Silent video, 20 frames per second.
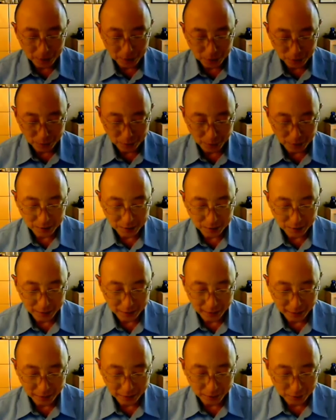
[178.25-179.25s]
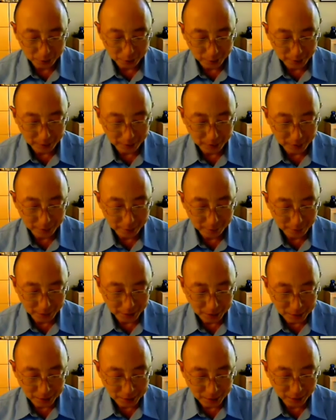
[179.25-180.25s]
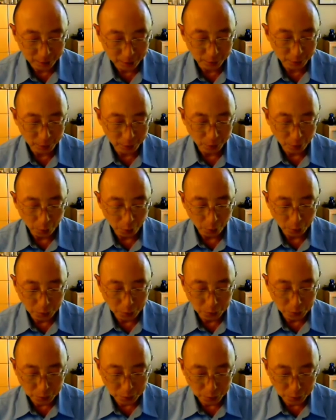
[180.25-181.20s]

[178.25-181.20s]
instruction and curriculum in general holds